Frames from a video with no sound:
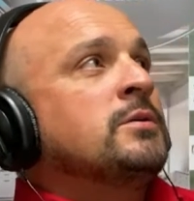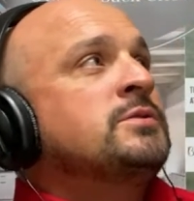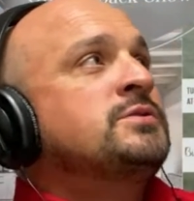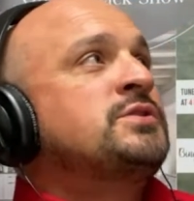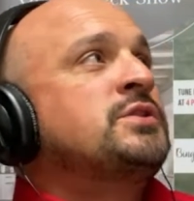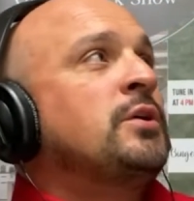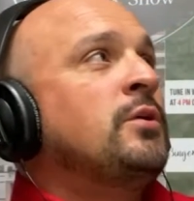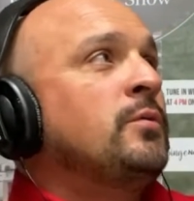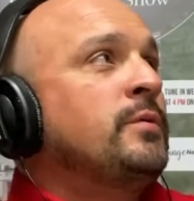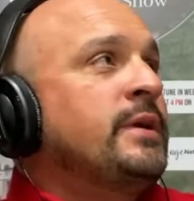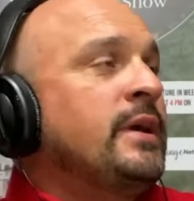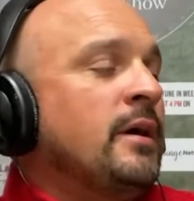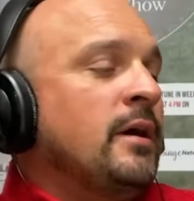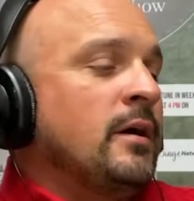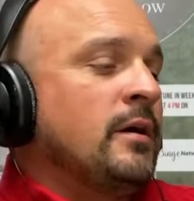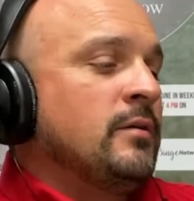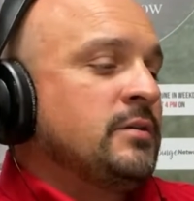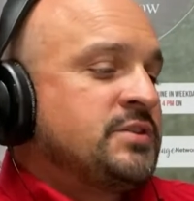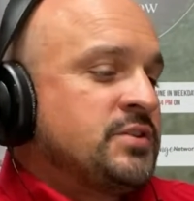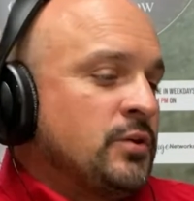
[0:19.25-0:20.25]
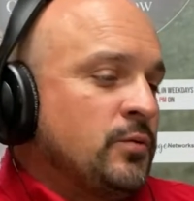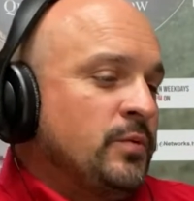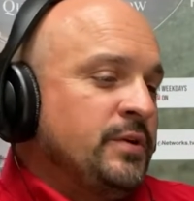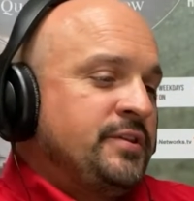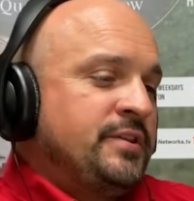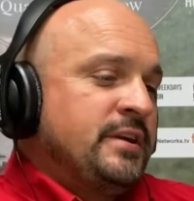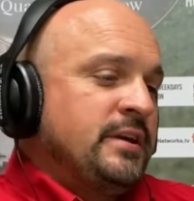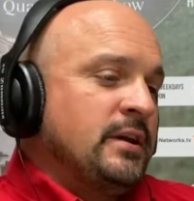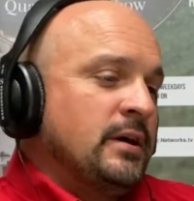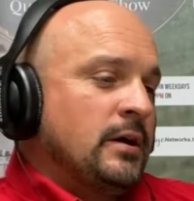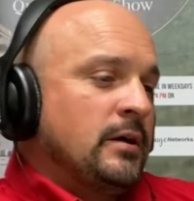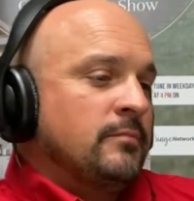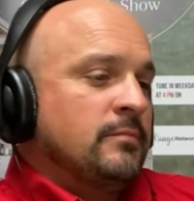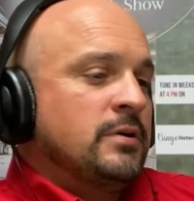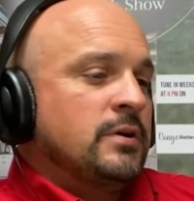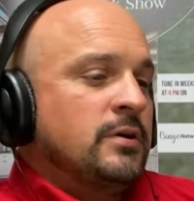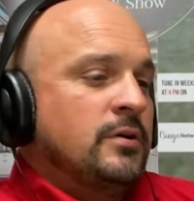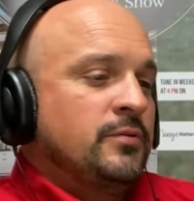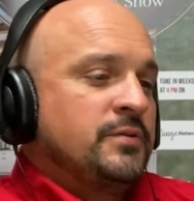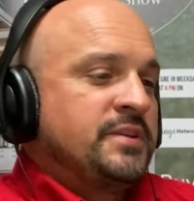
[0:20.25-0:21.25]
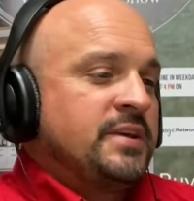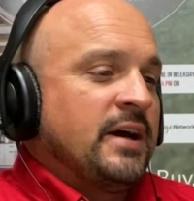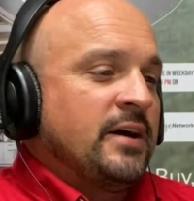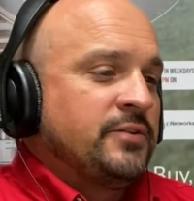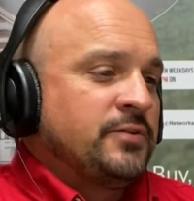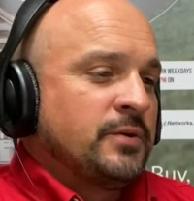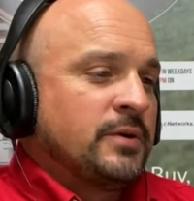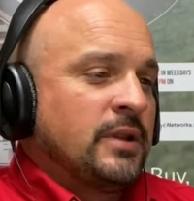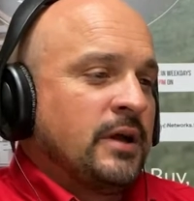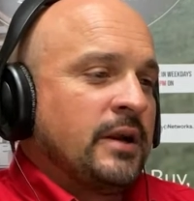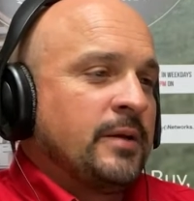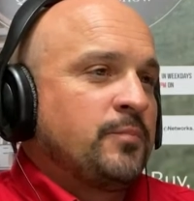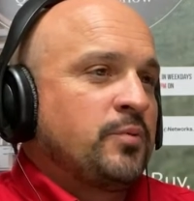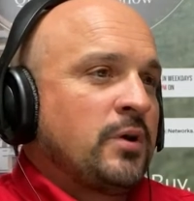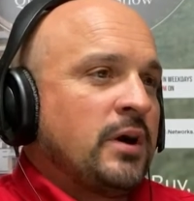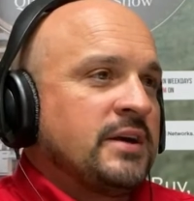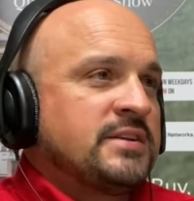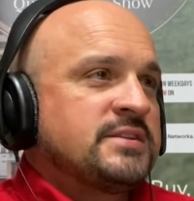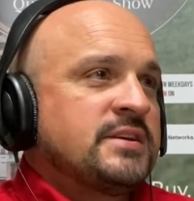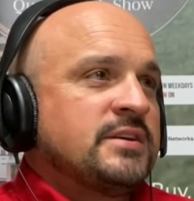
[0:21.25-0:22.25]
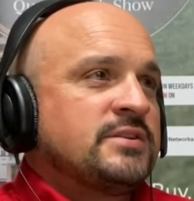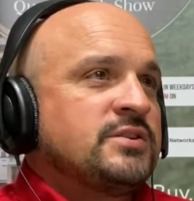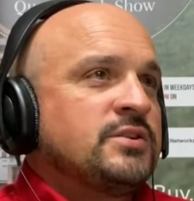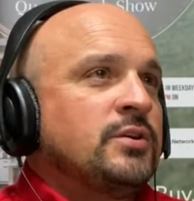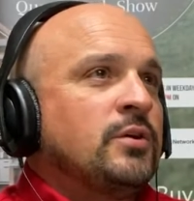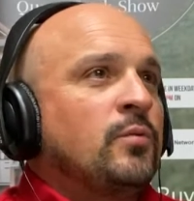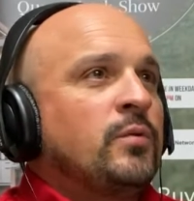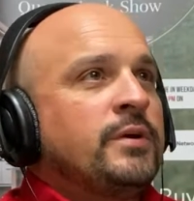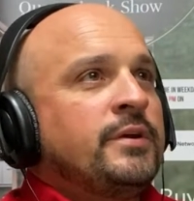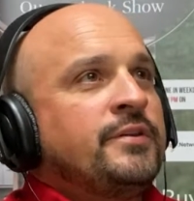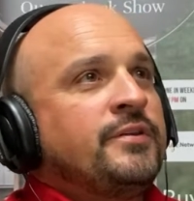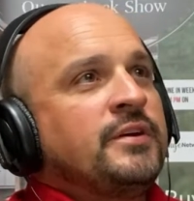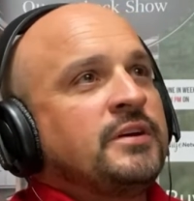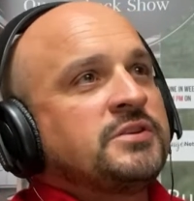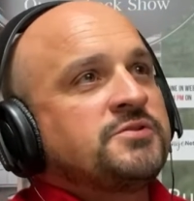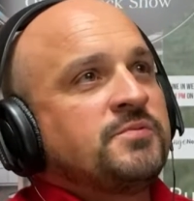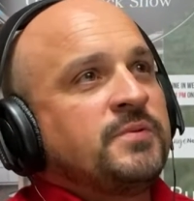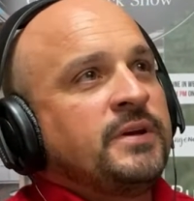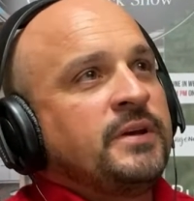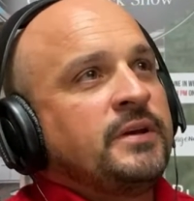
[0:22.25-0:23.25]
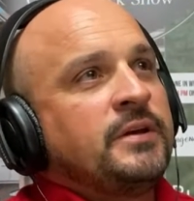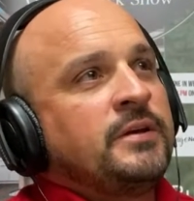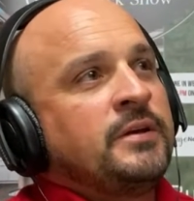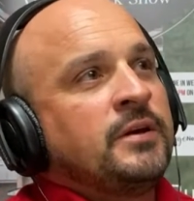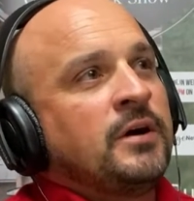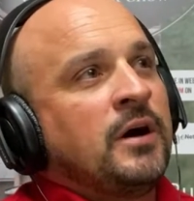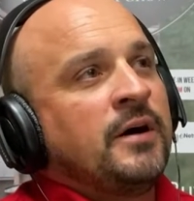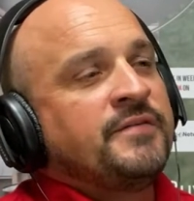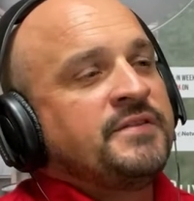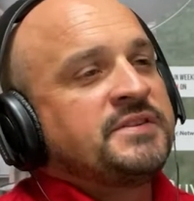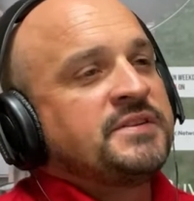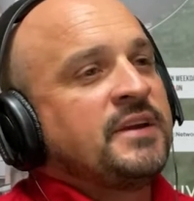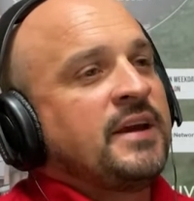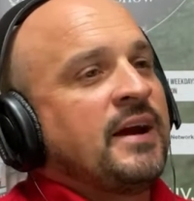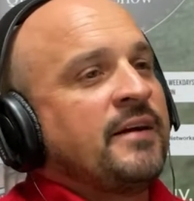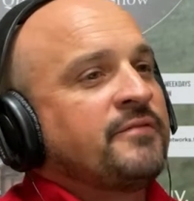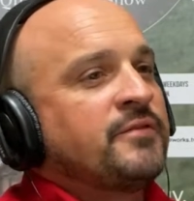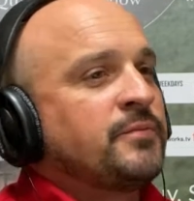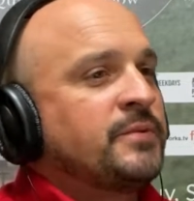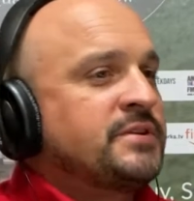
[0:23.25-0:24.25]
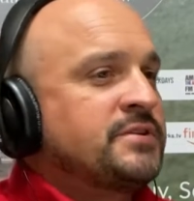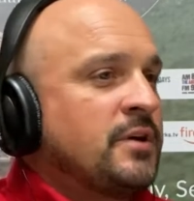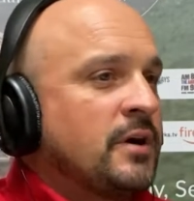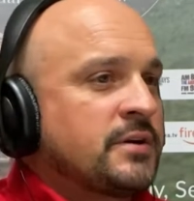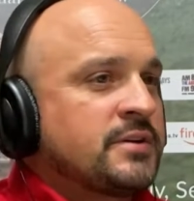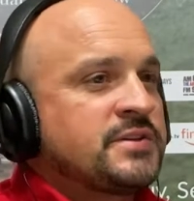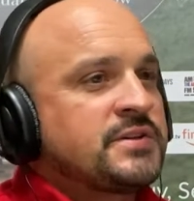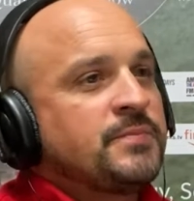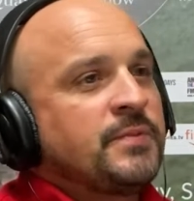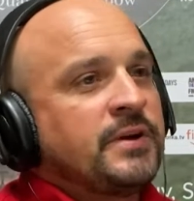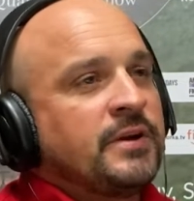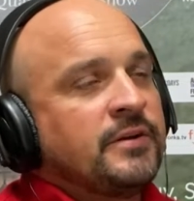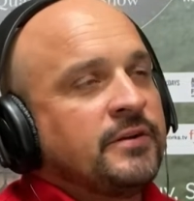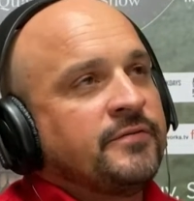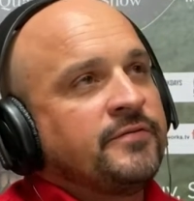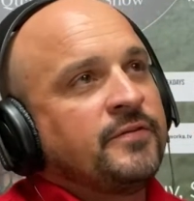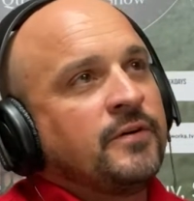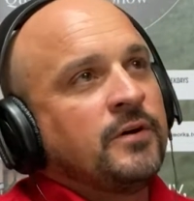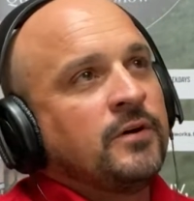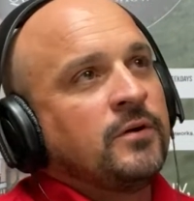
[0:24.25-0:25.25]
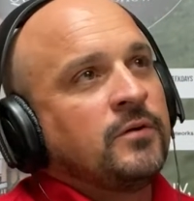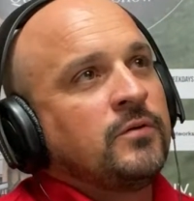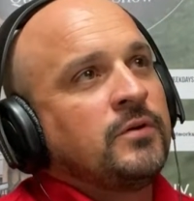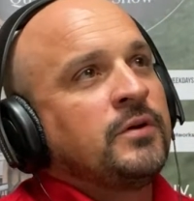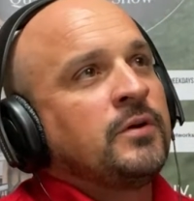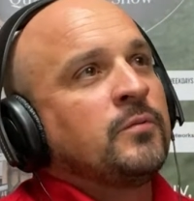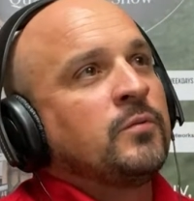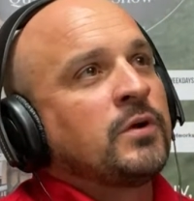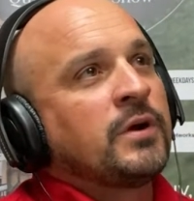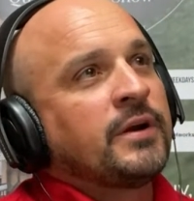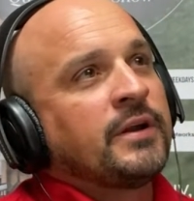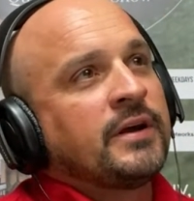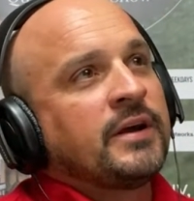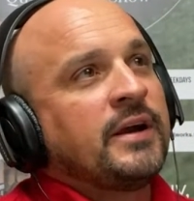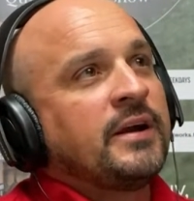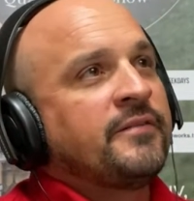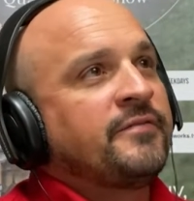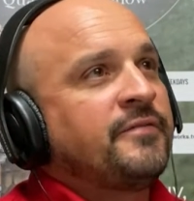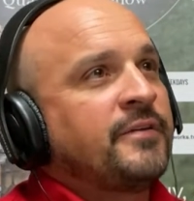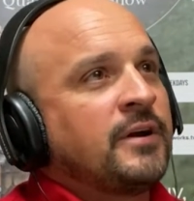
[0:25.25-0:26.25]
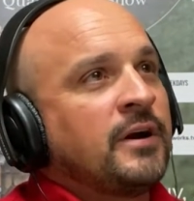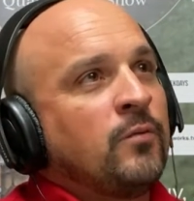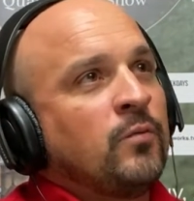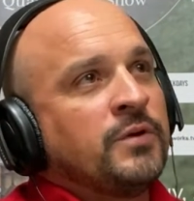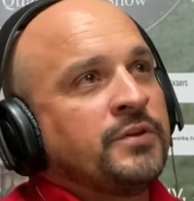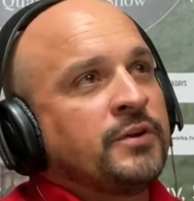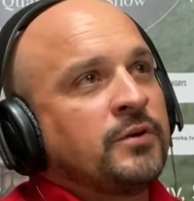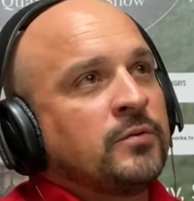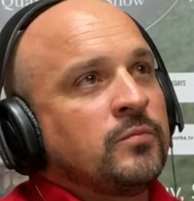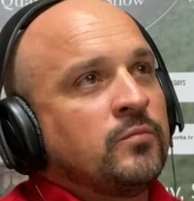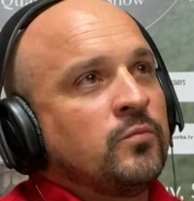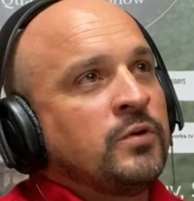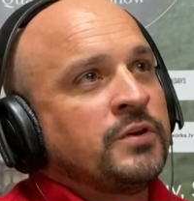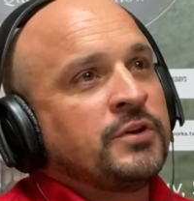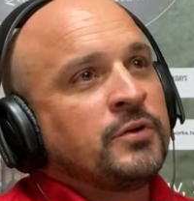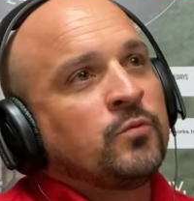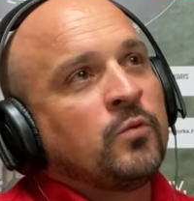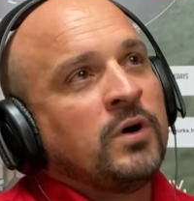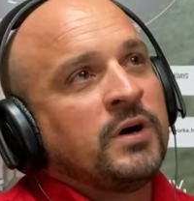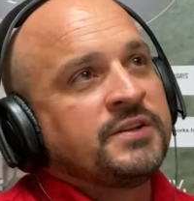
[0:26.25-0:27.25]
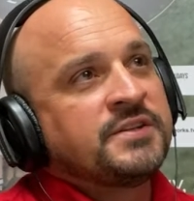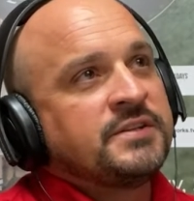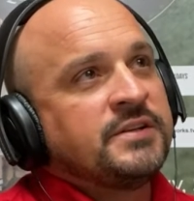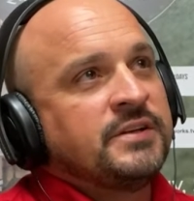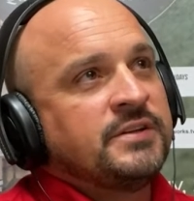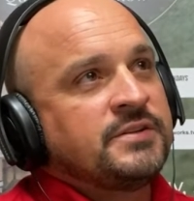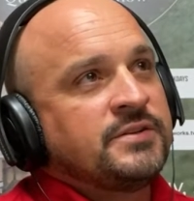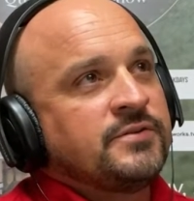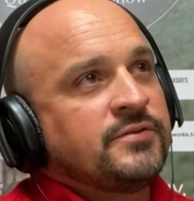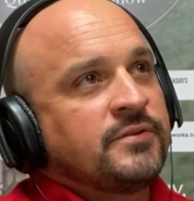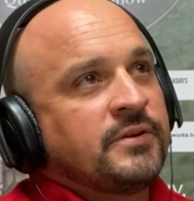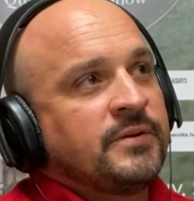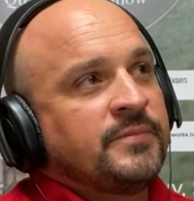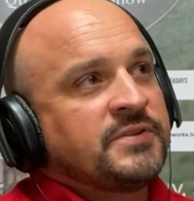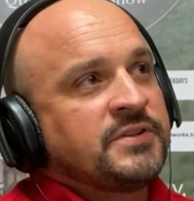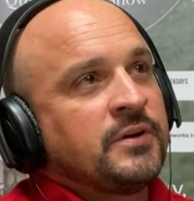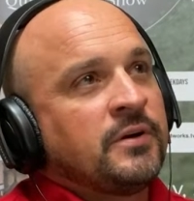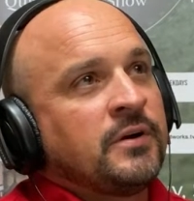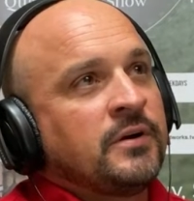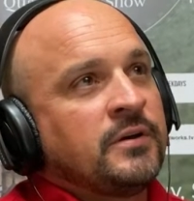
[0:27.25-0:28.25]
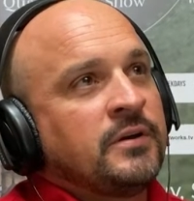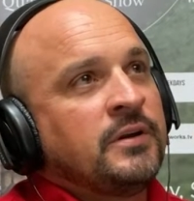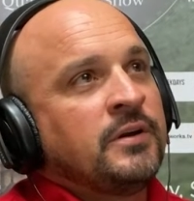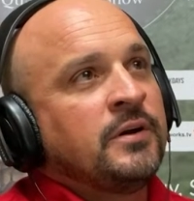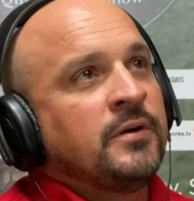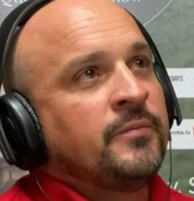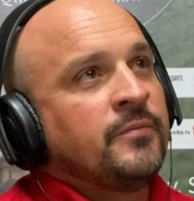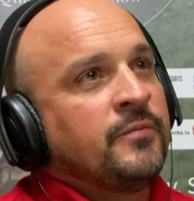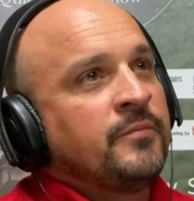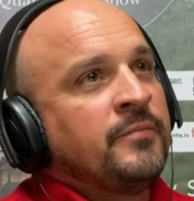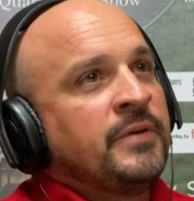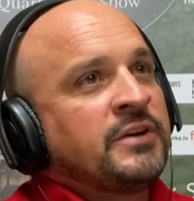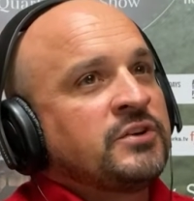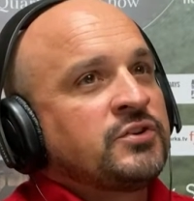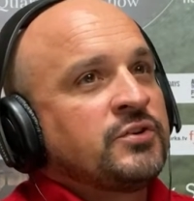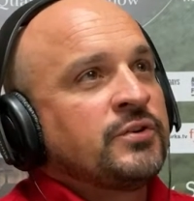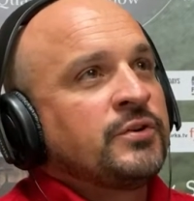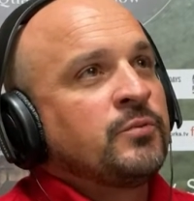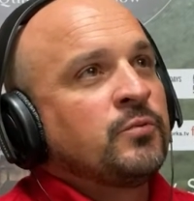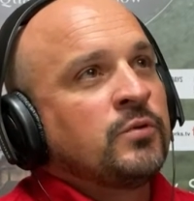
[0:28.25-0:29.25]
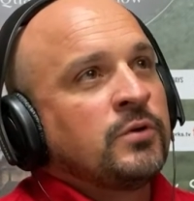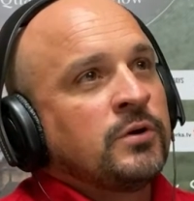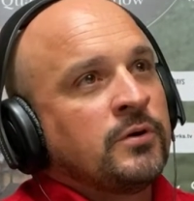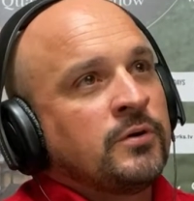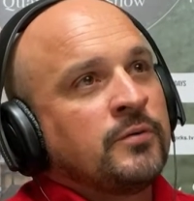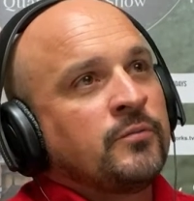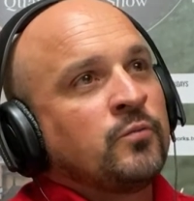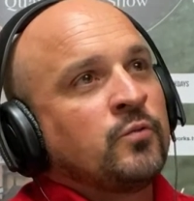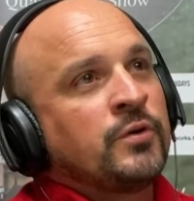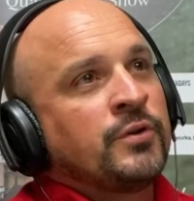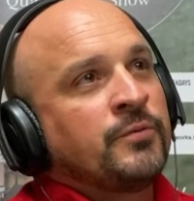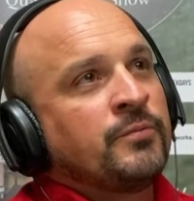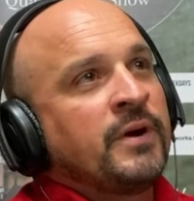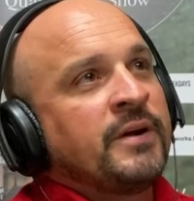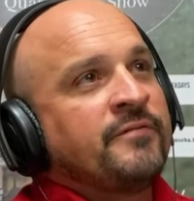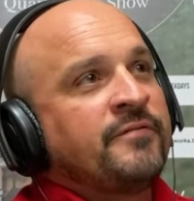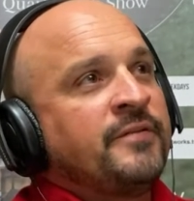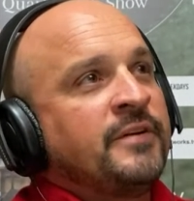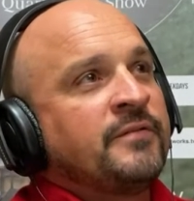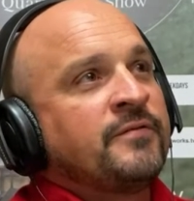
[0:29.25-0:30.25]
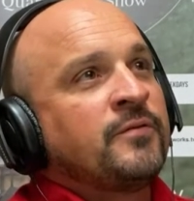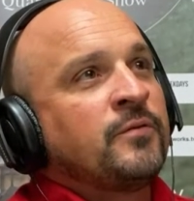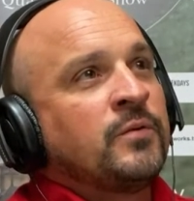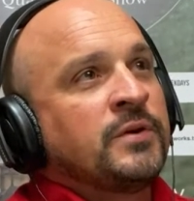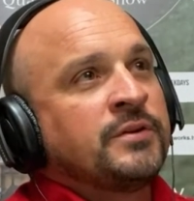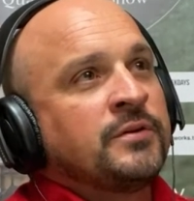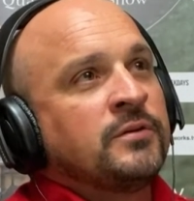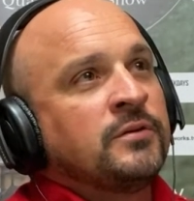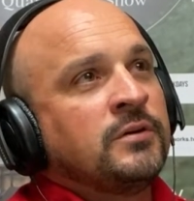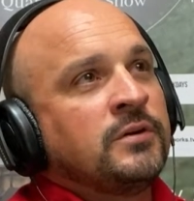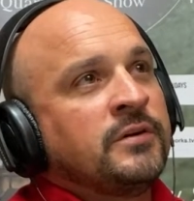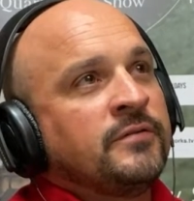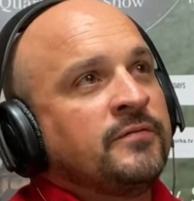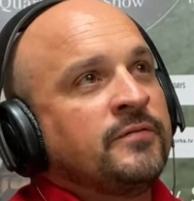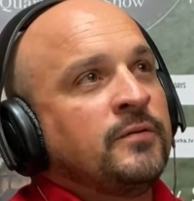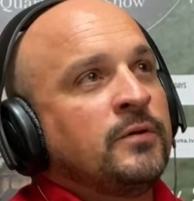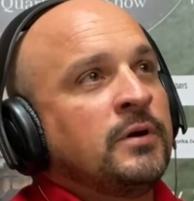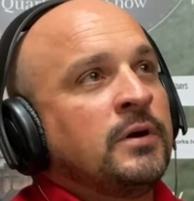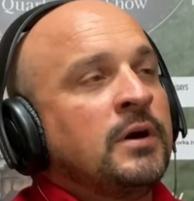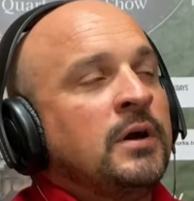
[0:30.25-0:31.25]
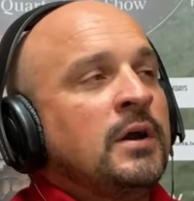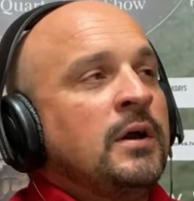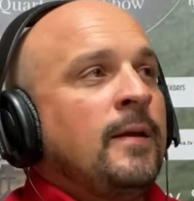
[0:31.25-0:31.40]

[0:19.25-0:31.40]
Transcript: So with the outdoor lighting process, one of the things we, obviously after we talk to somebody on the phone, we're going to kind of figure out what their wants, needs, and dreams are, and make sure that we're the right fit for what they're looking for,